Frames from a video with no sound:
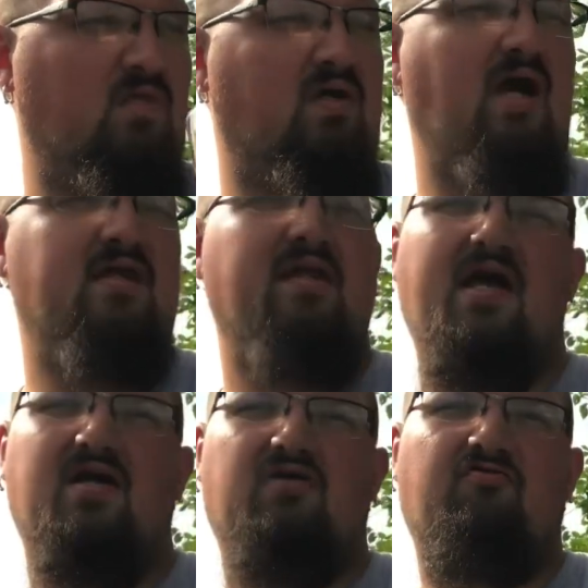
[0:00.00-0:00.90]
Kind of
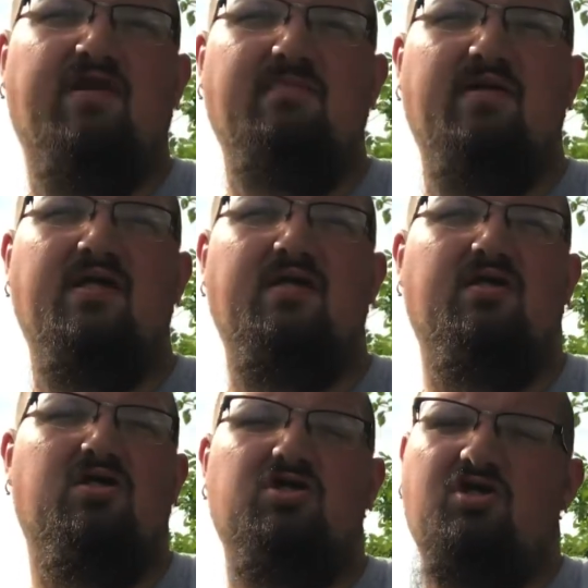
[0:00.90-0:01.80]
that creamy,
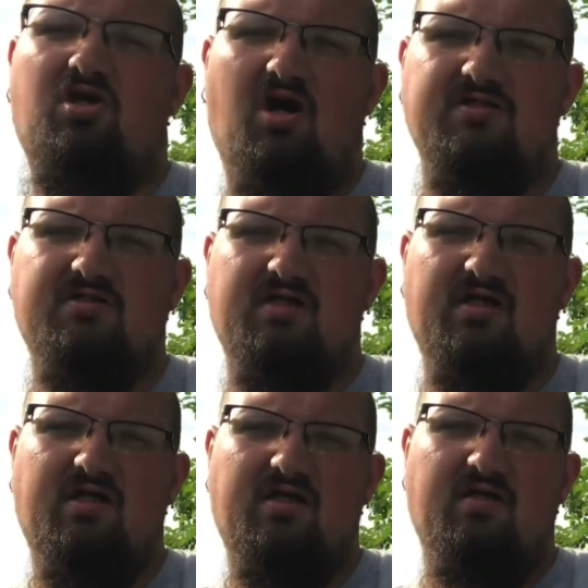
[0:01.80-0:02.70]

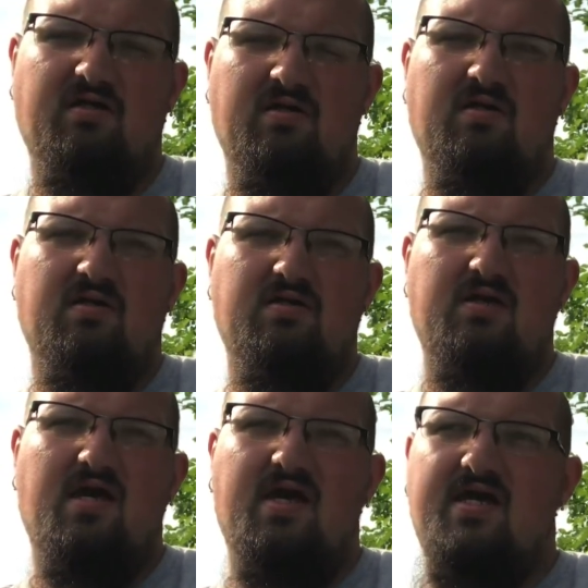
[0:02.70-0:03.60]
custardy
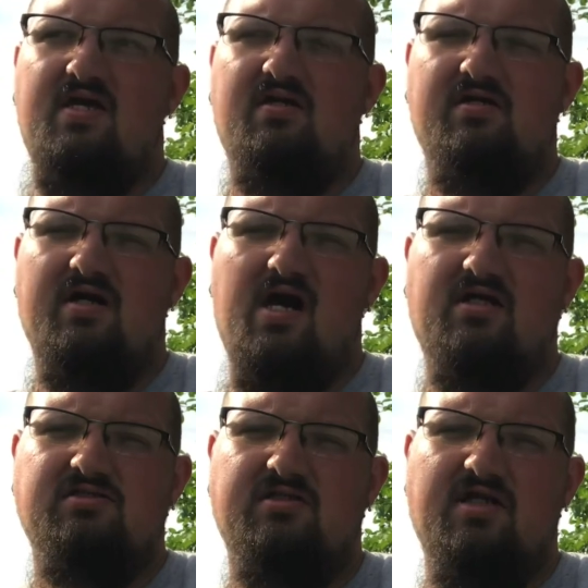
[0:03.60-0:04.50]
egg
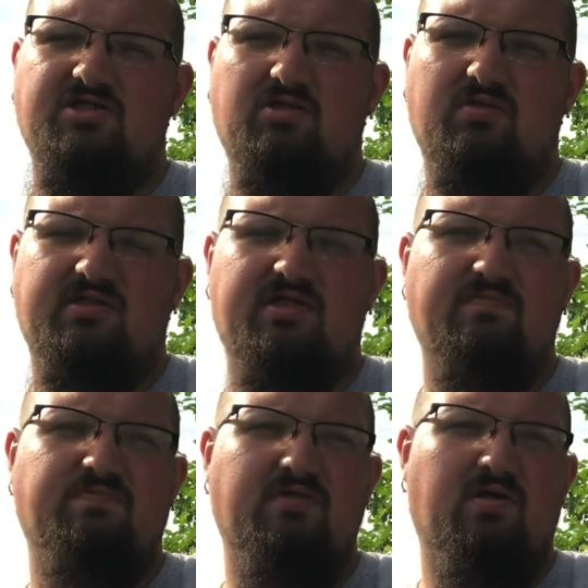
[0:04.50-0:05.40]
concoction that you would
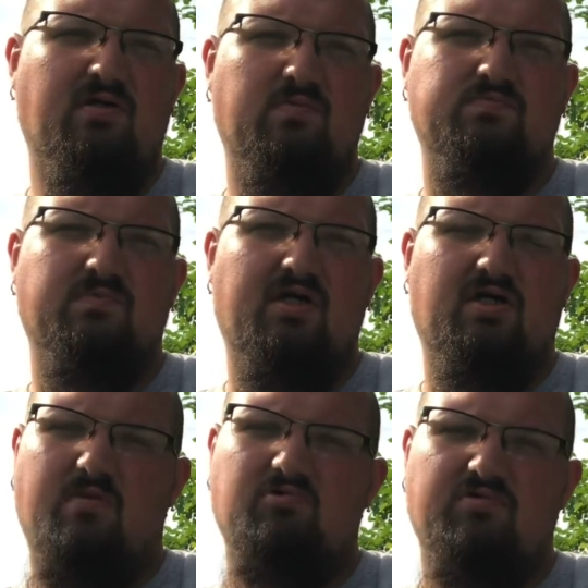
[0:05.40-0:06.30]
dip, you know, that
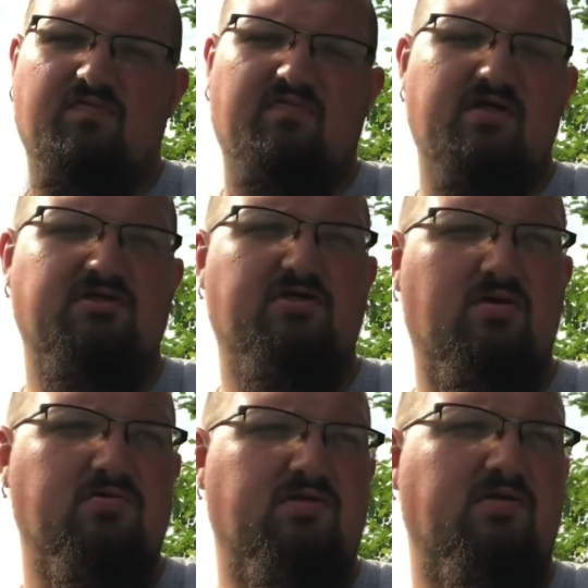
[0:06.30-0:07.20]
comes with the French
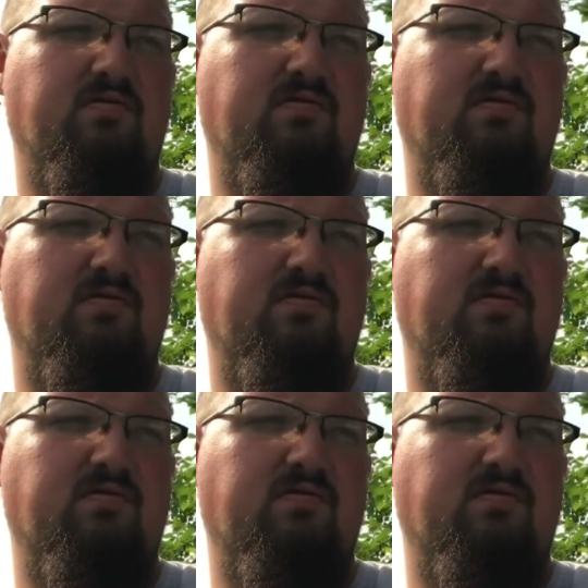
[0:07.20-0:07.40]
toast.